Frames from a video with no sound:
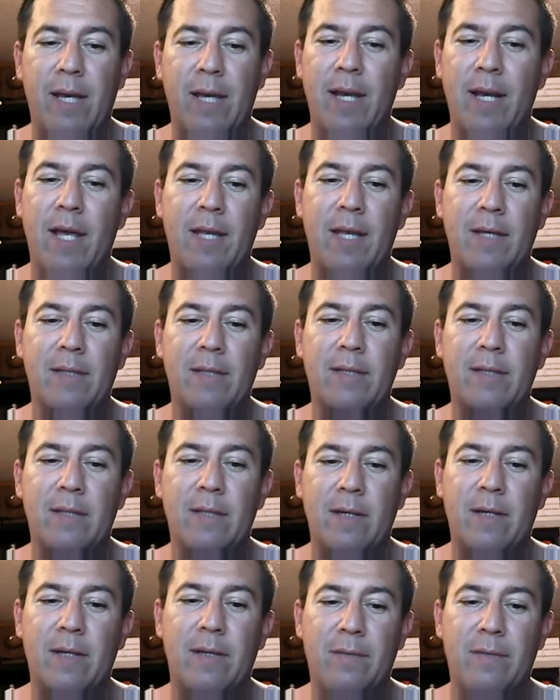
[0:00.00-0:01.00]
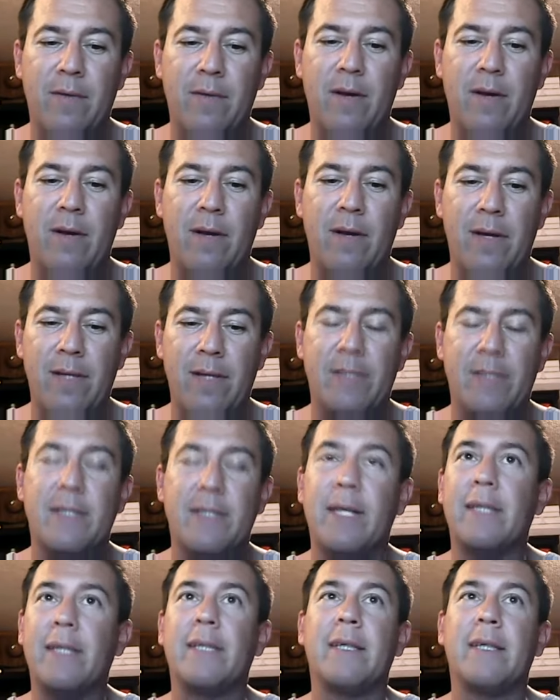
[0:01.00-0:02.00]
and Alex Oliveira is
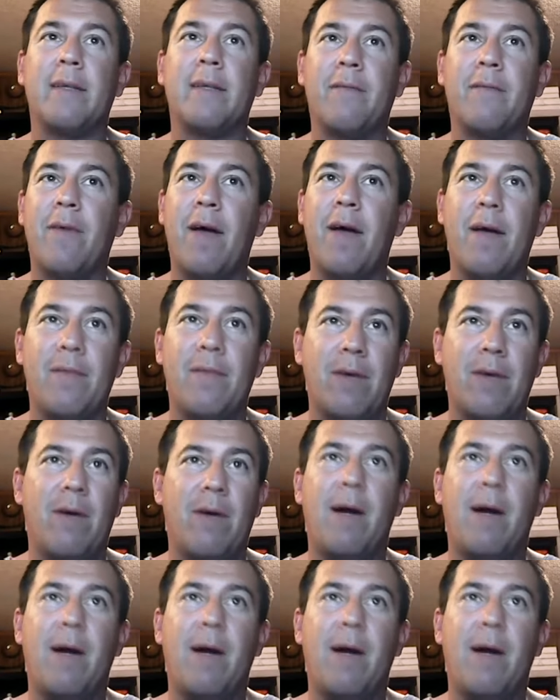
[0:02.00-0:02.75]
19-5.